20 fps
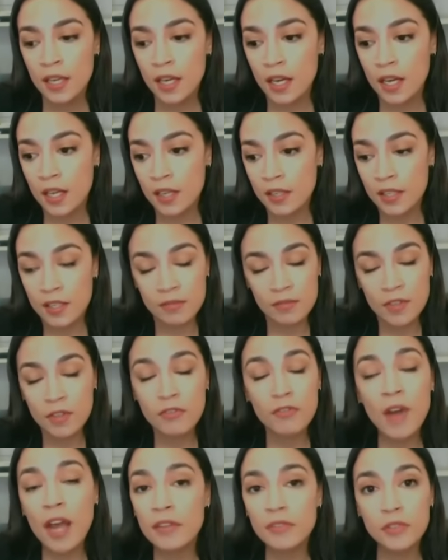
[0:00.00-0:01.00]
uh, in the
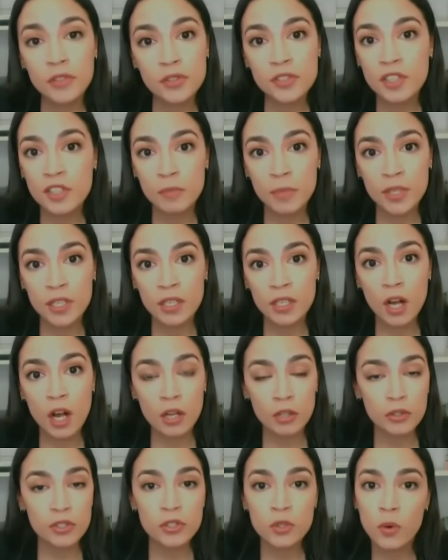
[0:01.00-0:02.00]
five years that I've been in
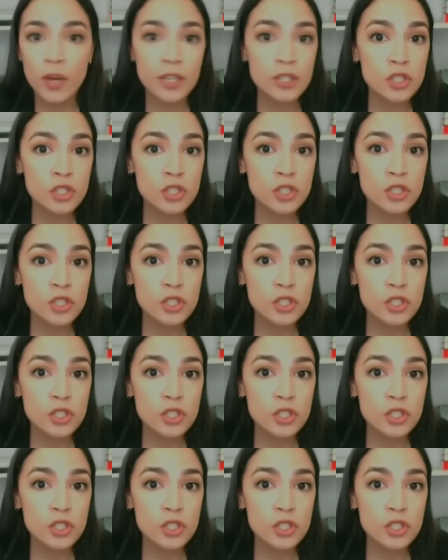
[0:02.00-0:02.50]
Congress quite